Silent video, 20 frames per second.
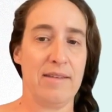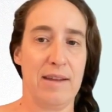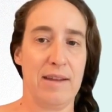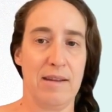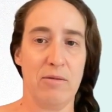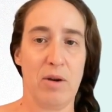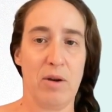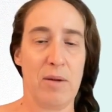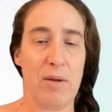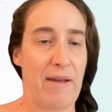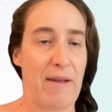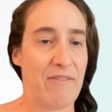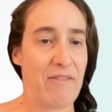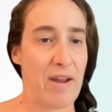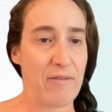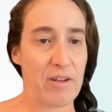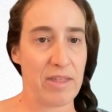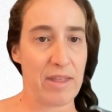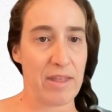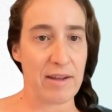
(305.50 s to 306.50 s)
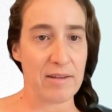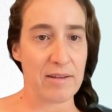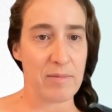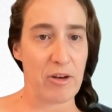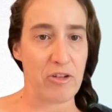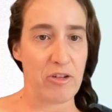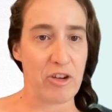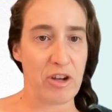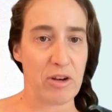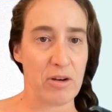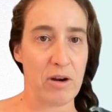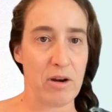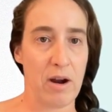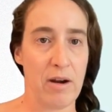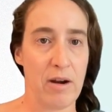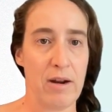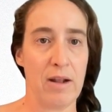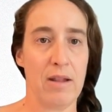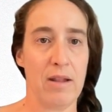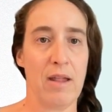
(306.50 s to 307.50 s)
is one of my favorite things about
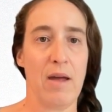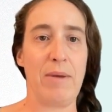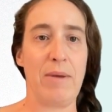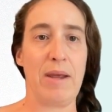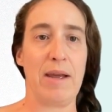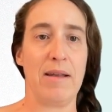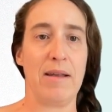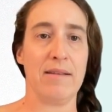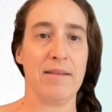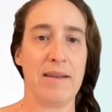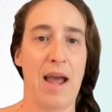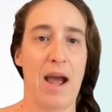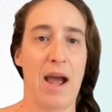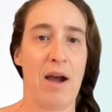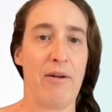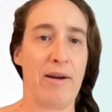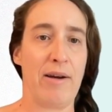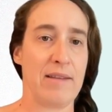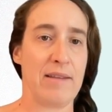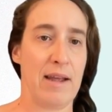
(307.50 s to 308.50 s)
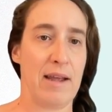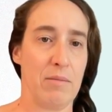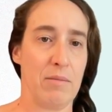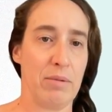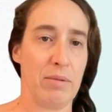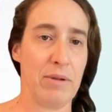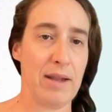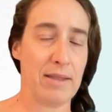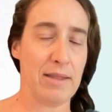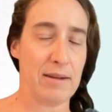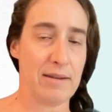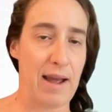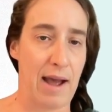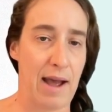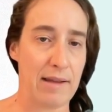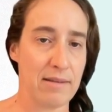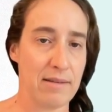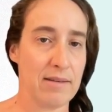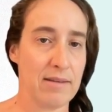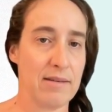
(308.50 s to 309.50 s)
GeoGardenClub because now as I complete the
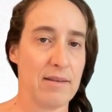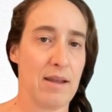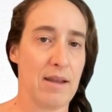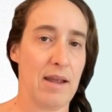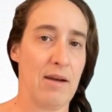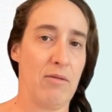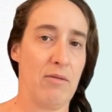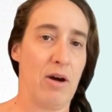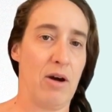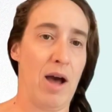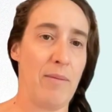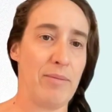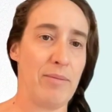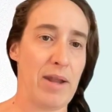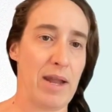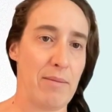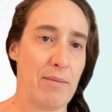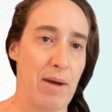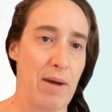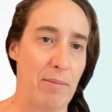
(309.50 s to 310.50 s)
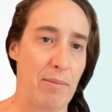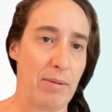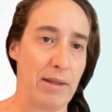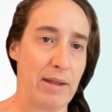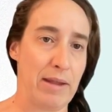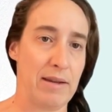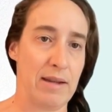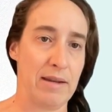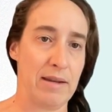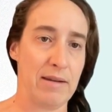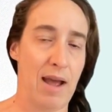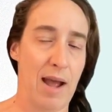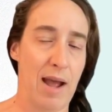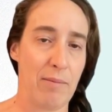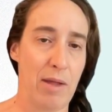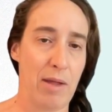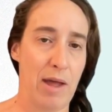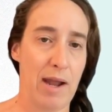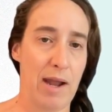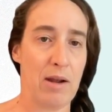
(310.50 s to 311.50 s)
tasks, it will update my planting
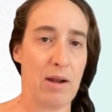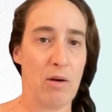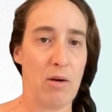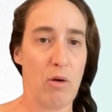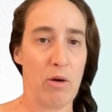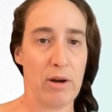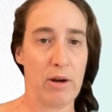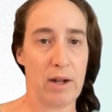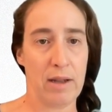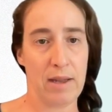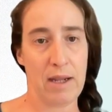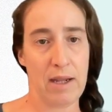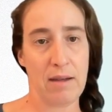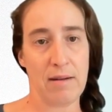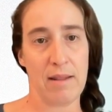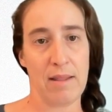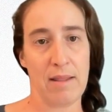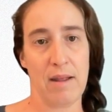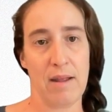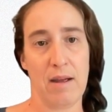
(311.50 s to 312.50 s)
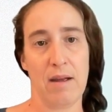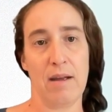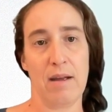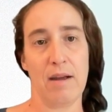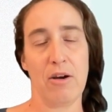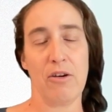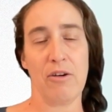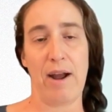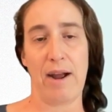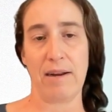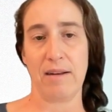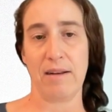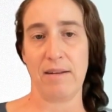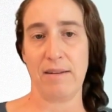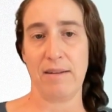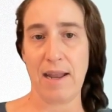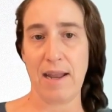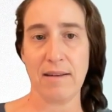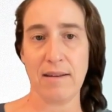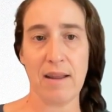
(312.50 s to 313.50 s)
timeline accordingly to the correct
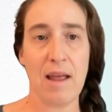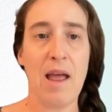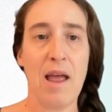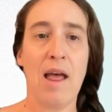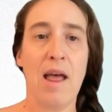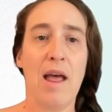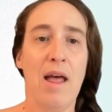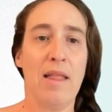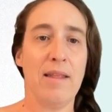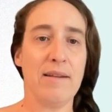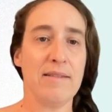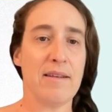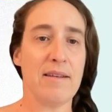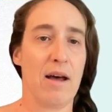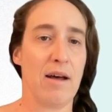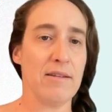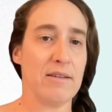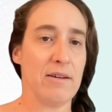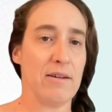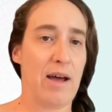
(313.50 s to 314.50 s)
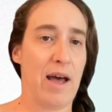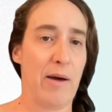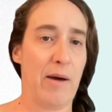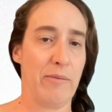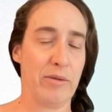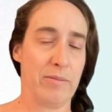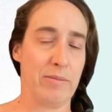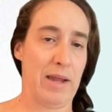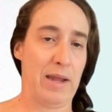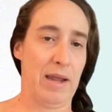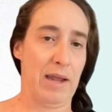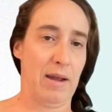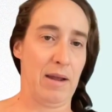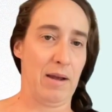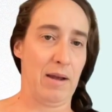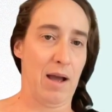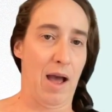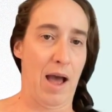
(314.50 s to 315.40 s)
date. This also helps me